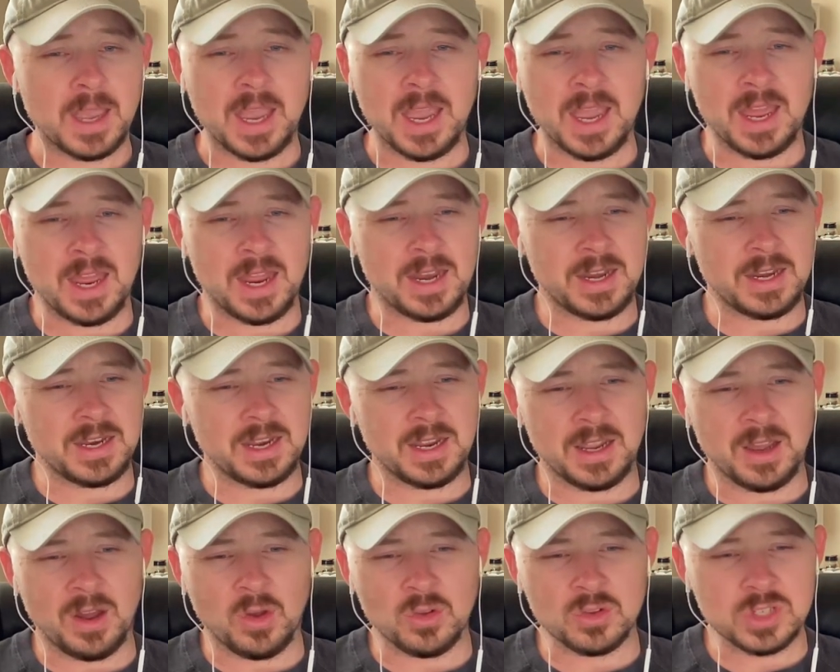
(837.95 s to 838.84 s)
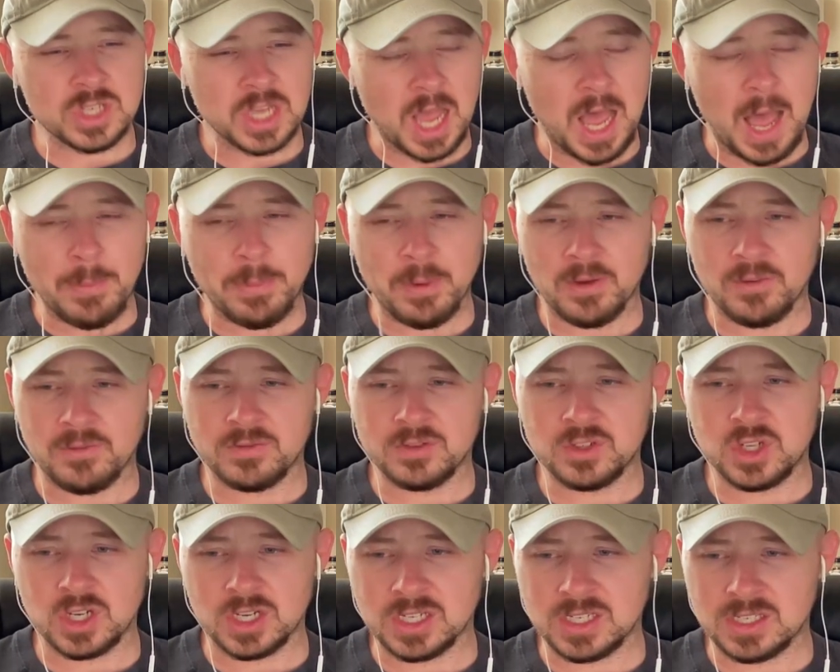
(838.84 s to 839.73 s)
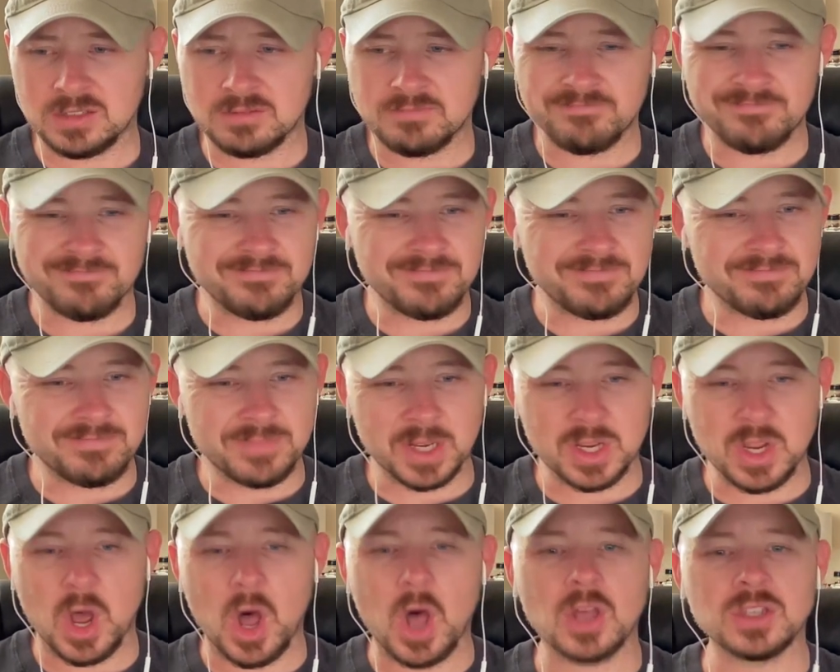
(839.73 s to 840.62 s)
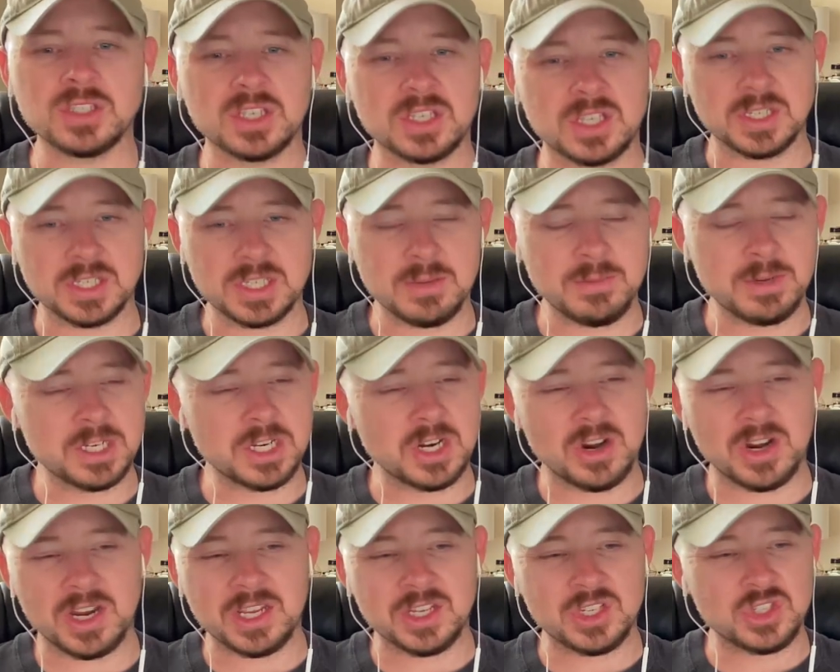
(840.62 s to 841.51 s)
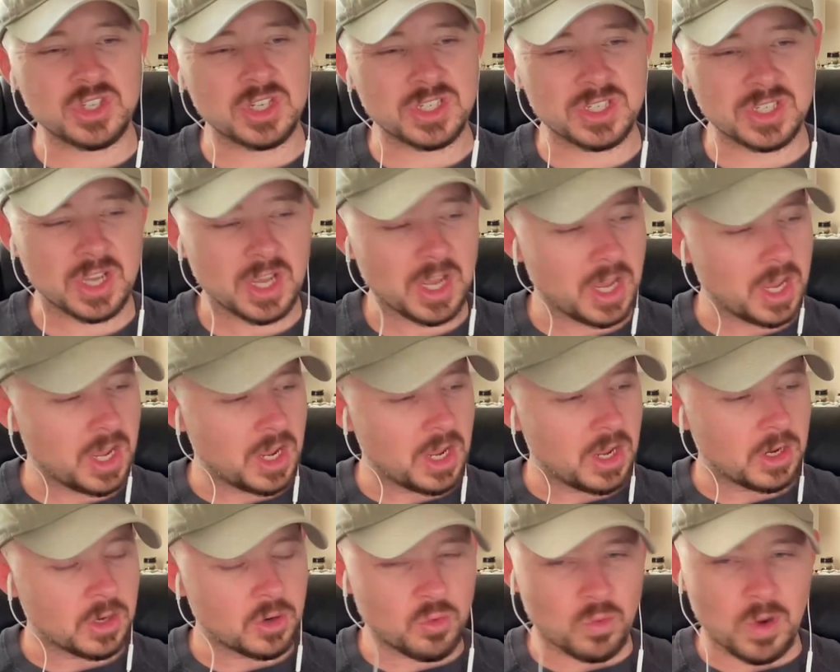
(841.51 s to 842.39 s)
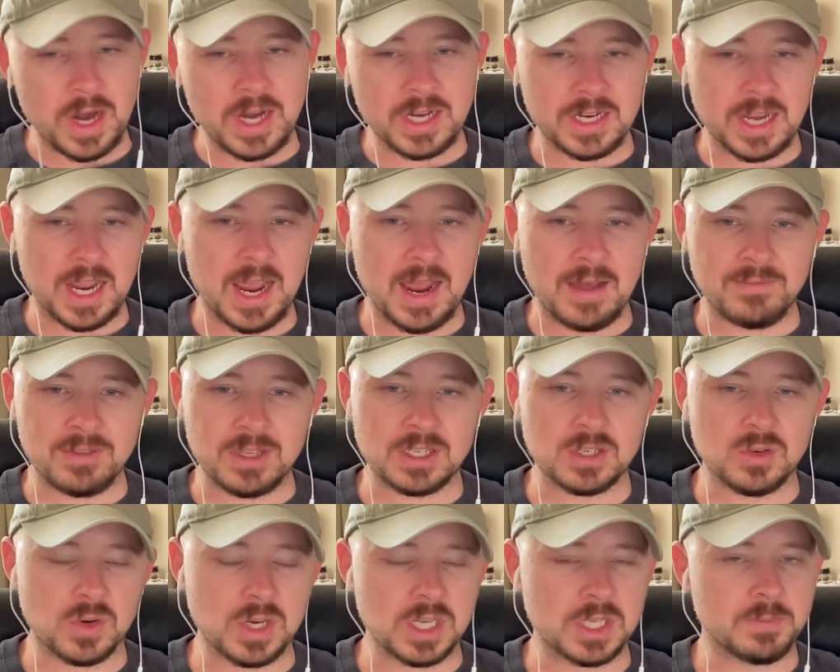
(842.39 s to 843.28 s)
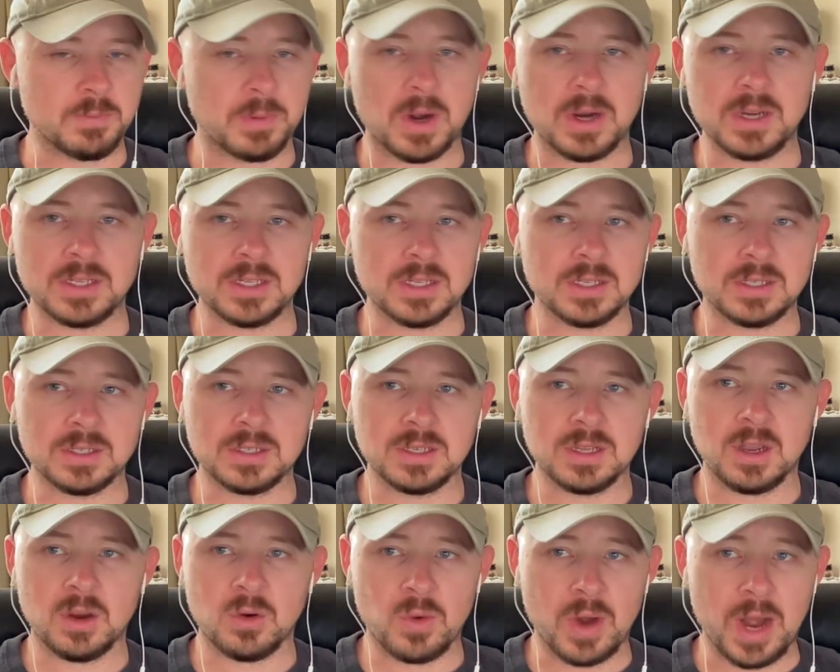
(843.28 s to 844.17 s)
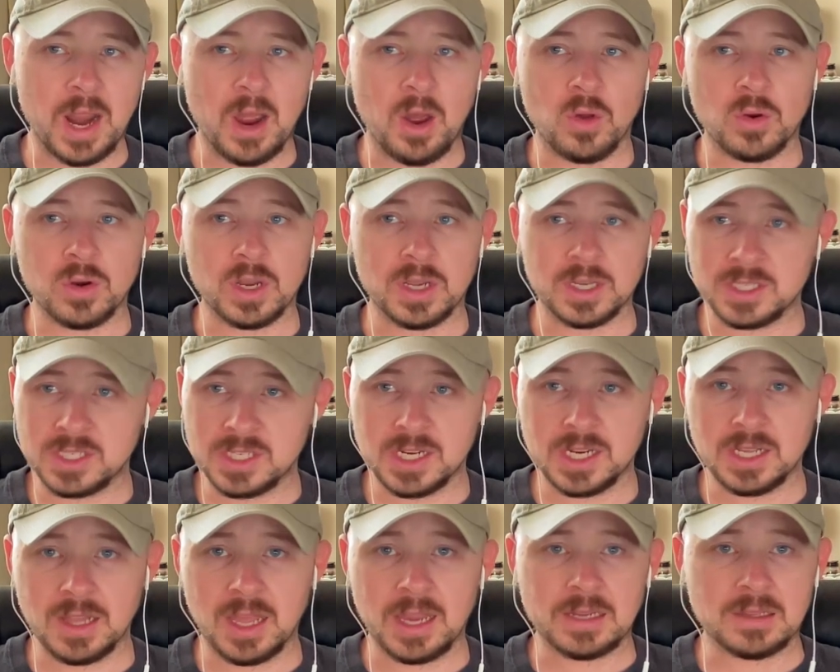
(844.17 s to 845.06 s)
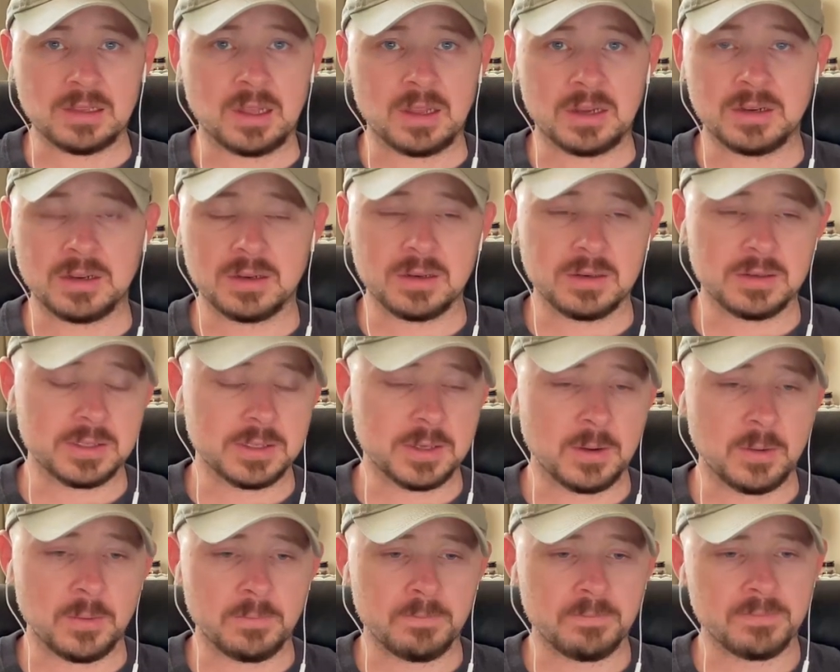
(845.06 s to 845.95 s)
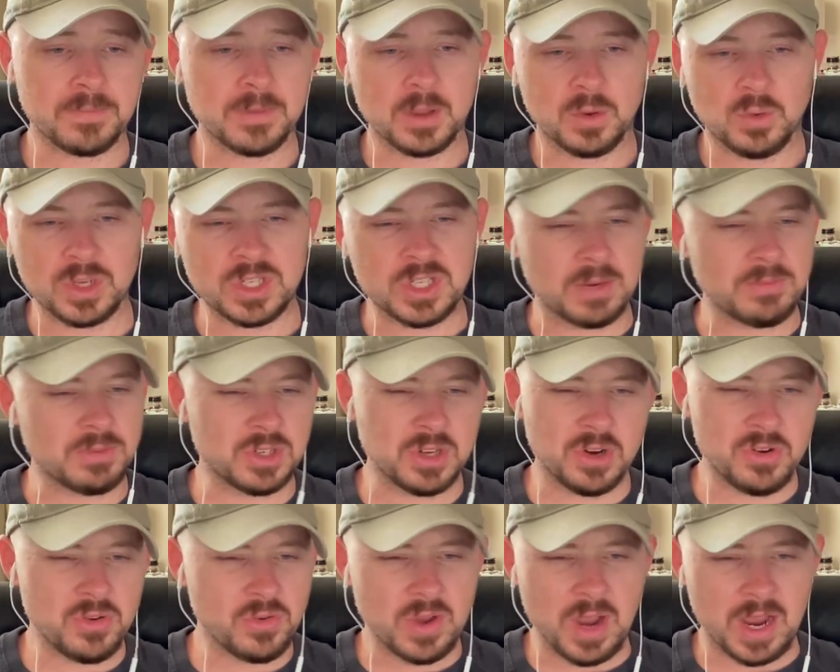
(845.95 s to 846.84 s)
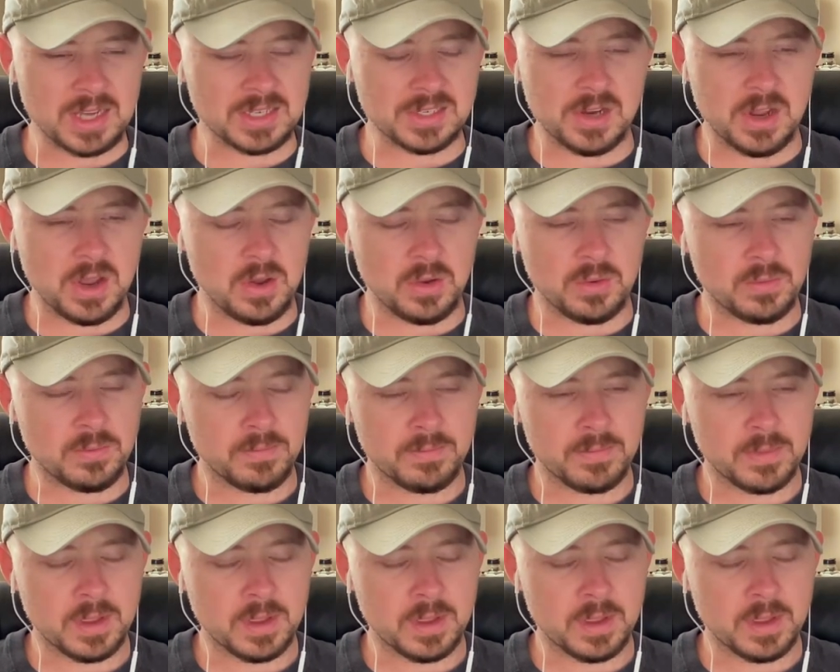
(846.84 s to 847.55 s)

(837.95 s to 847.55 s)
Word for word: And on top of just because a cemetery, it's just great to have these green spaces around a city like London. So, which I'm sure you guys know.